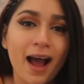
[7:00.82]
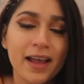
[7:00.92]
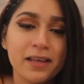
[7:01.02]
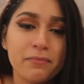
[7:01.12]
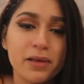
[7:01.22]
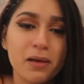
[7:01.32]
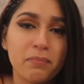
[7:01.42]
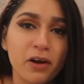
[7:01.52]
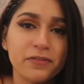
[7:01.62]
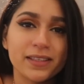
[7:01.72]
I can be a
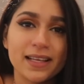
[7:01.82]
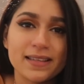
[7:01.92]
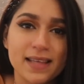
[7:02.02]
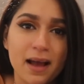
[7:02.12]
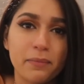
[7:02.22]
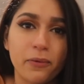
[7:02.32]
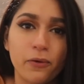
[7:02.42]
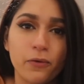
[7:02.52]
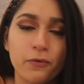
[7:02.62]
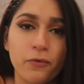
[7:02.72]
perfect
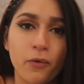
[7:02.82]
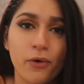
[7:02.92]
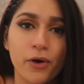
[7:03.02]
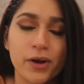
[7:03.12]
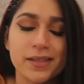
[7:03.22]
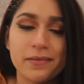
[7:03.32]
example for the